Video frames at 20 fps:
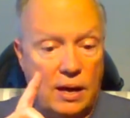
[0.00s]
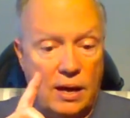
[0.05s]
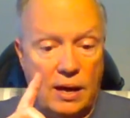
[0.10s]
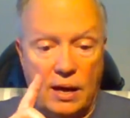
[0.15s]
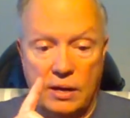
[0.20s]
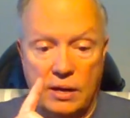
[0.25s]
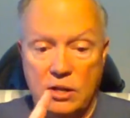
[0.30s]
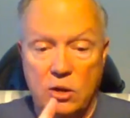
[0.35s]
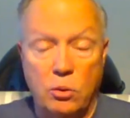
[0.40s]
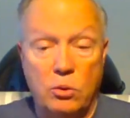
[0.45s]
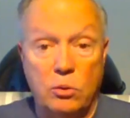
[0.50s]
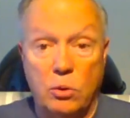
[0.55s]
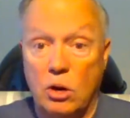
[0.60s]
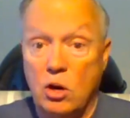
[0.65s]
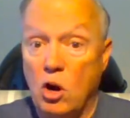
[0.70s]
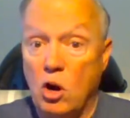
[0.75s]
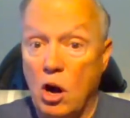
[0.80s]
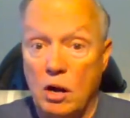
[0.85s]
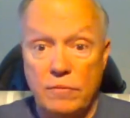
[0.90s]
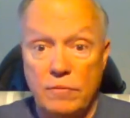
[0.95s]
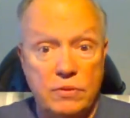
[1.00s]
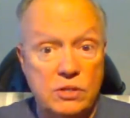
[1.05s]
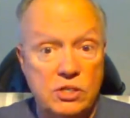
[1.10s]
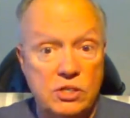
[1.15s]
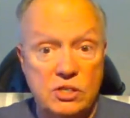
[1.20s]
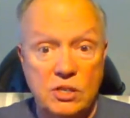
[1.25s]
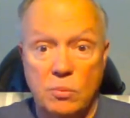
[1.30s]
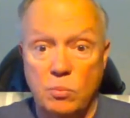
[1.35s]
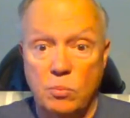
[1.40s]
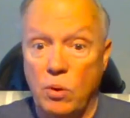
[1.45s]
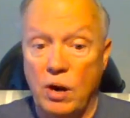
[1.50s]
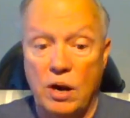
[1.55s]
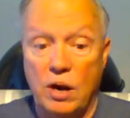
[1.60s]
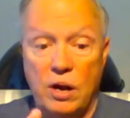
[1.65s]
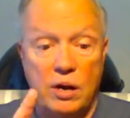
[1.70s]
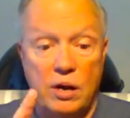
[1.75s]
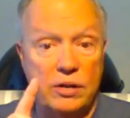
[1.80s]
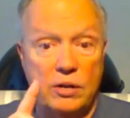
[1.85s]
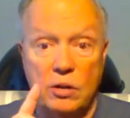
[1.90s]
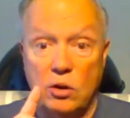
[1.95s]
you're going to a conference
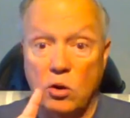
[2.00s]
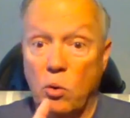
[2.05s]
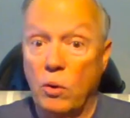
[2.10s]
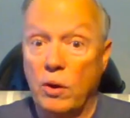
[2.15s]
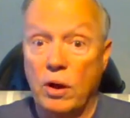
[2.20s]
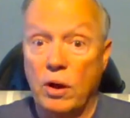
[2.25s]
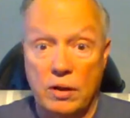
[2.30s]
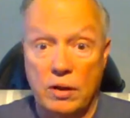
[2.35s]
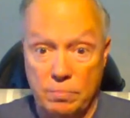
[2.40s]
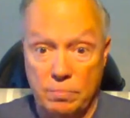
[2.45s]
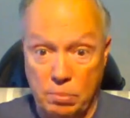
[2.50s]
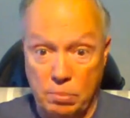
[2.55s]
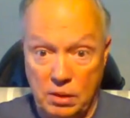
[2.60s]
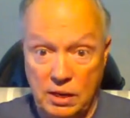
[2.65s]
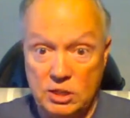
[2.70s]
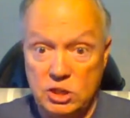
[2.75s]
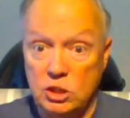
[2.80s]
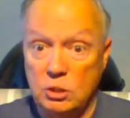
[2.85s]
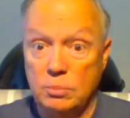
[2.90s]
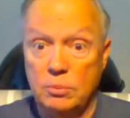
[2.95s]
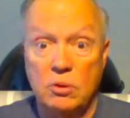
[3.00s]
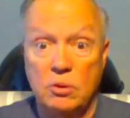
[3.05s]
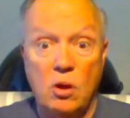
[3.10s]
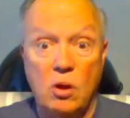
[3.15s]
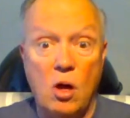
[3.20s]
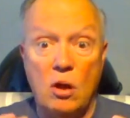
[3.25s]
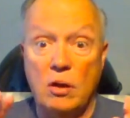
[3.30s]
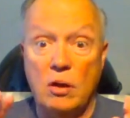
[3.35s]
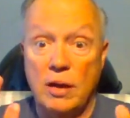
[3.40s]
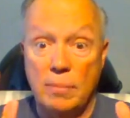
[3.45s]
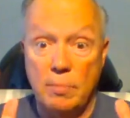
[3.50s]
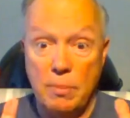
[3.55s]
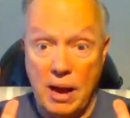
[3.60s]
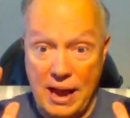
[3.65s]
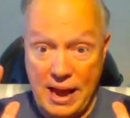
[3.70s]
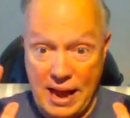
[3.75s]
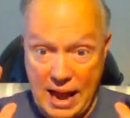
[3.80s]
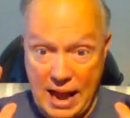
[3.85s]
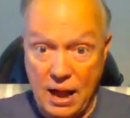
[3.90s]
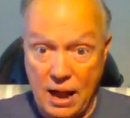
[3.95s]
somewhere, you're going on a pleasurable holiday
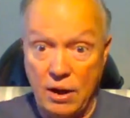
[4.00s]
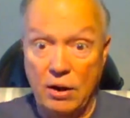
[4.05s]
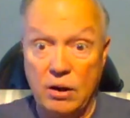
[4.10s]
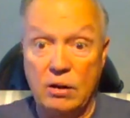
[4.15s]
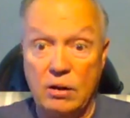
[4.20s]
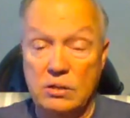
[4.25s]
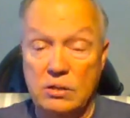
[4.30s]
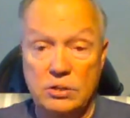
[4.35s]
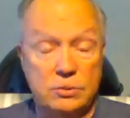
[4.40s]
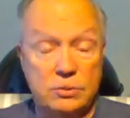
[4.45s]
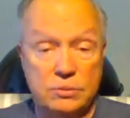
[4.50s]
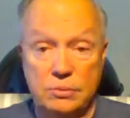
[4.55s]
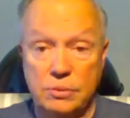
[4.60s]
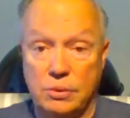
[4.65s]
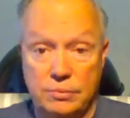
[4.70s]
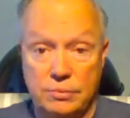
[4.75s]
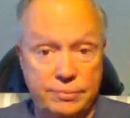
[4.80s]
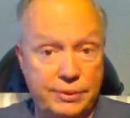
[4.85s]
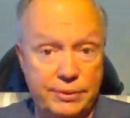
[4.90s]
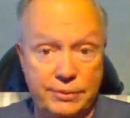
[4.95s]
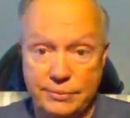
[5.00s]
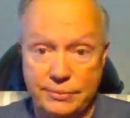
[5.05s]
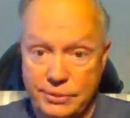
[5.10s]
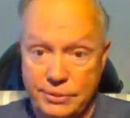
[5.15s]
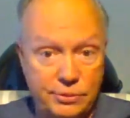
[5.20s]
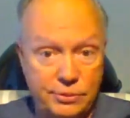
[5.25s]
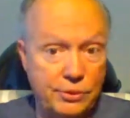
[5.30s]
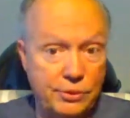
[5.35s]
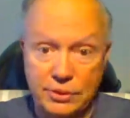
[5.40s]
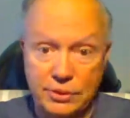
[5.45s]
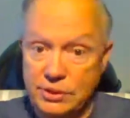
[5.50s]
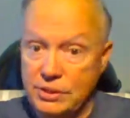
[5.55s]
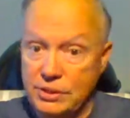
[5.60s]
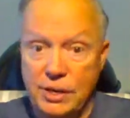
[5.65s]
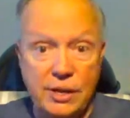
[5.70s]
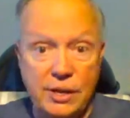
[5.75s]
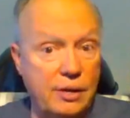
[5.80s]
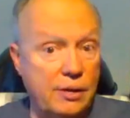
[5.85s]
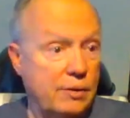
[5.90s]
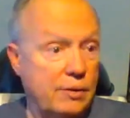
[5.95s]
by air to, to New York
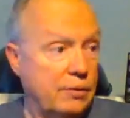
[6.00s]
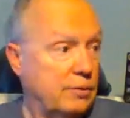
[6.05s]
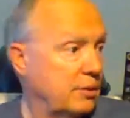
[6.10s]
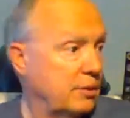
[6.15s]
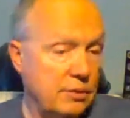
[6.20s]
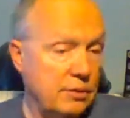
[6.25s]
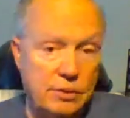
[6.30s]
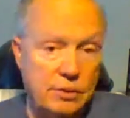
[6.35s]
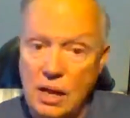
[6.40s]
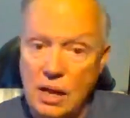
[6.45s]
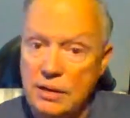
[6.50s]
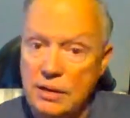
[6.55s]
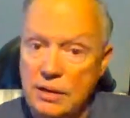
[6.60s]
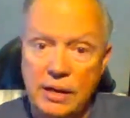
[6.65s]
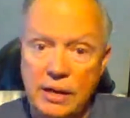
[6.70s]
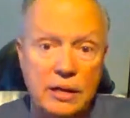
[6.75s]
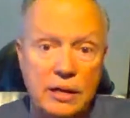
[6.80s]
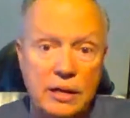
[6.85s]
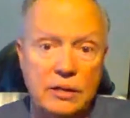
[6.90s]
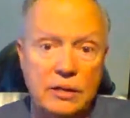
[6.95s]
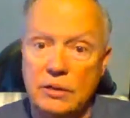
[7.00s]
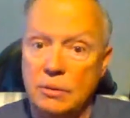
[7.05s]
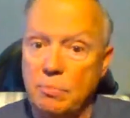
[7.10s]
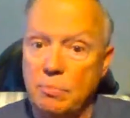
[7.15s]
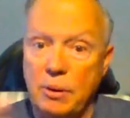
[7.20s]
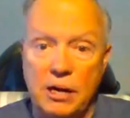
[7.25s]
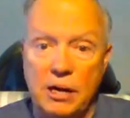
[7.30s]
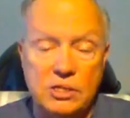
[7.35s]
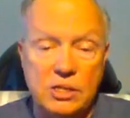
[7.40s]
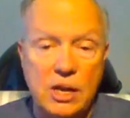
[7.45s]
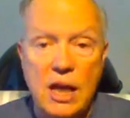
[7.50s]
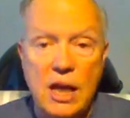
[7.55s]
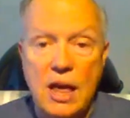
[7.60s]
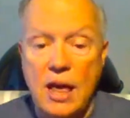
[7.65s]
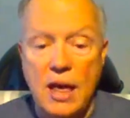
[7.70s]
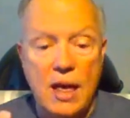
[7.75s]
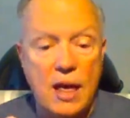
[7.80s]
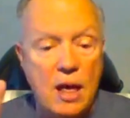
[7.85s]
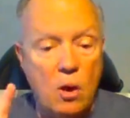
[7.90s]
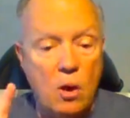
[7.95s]
City or to London, England, or Paris.
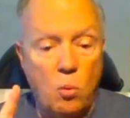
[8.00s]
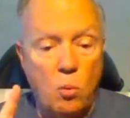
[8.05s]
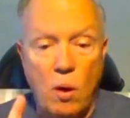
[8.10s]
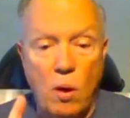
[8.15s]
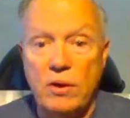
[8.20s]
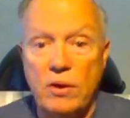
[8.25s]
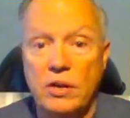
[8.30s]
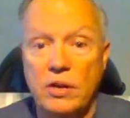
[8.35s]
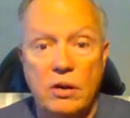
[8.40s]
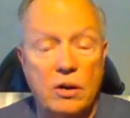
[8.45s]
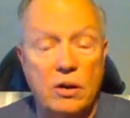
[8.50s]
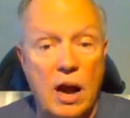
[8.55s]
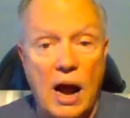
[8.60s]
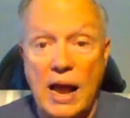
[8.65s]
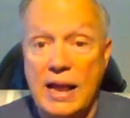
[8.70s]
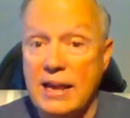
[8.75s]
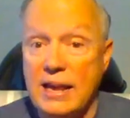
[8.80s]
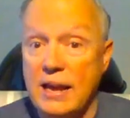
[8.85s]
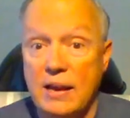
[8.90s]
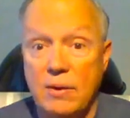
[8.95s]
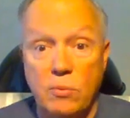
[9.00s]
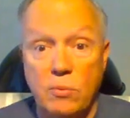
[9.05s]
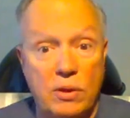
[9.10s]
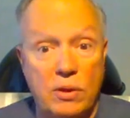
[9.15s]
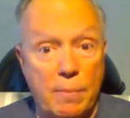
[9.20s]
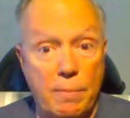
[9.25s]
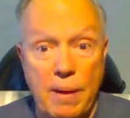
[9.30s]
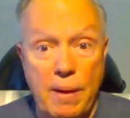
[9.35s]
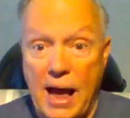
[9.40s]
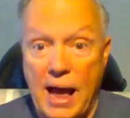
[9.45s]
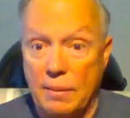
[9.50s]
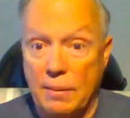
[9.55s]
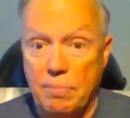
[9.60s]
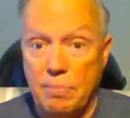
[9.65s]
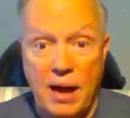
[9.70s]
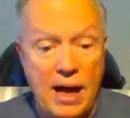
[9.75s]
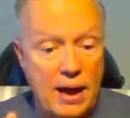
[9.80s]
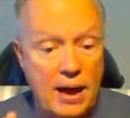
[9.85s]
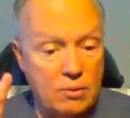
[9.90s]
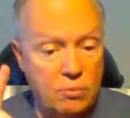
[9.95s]
Whether you're hiking with a
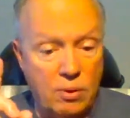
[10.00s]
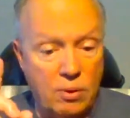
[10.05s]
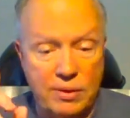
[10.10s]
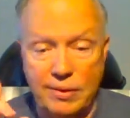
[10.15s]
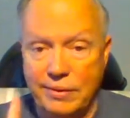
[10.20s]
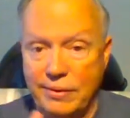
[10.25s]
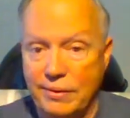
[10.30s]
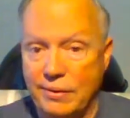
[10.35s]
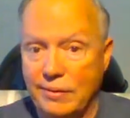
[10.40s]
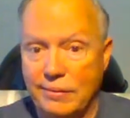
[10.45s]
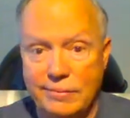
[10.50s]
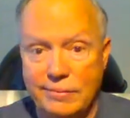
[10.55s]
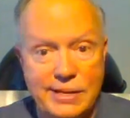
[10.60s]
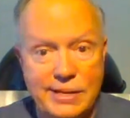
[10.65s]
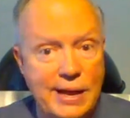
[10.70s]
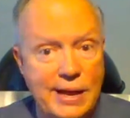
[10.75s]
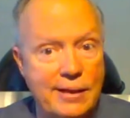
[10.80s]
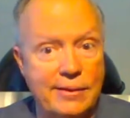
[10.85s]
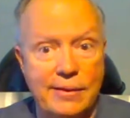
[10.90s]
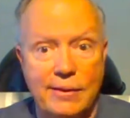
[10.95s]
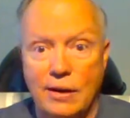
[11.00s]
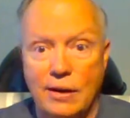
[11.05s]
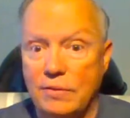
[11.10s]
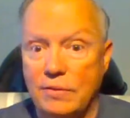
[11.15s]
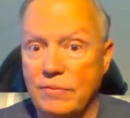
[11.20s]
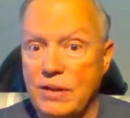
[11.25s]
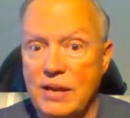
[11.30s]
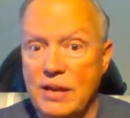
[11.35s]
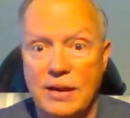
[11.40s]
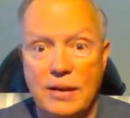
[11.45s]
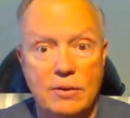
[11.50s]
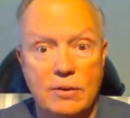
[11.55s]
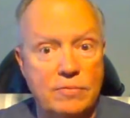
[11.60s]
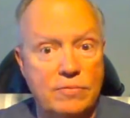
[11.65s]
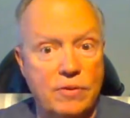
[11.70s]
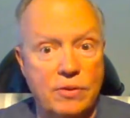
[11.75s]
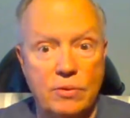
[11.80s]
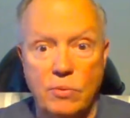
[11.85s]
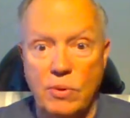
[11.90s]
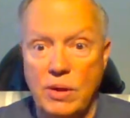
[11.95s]
backpack, whether you're taking the RV out
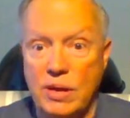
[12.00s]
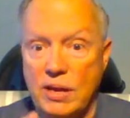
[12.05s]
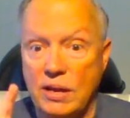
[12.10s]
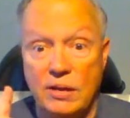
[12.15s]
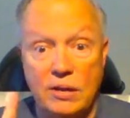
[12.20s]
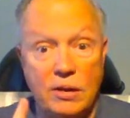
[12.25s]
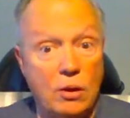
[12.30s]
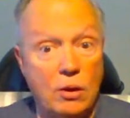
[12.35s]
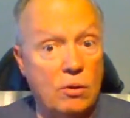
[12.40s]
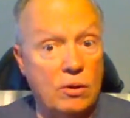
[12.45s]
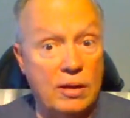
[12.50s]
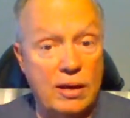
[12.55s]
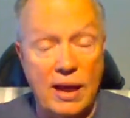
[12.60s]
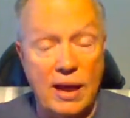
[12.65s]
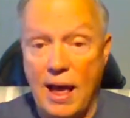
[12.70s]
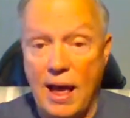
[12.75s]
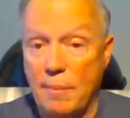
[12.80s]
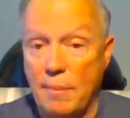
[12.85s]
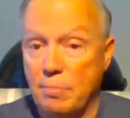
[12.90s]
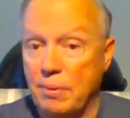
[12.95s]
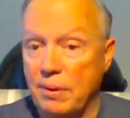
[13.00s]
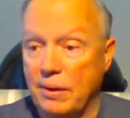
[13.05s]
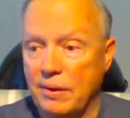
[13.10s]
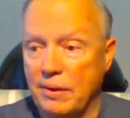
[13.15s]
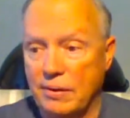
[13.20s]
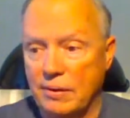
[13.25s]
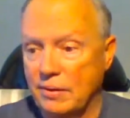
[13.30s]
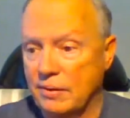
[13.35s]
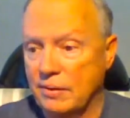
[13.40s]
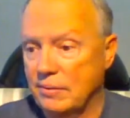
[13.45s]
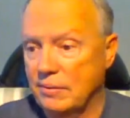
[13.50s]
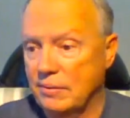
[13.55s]
for the weekend, you're going camping,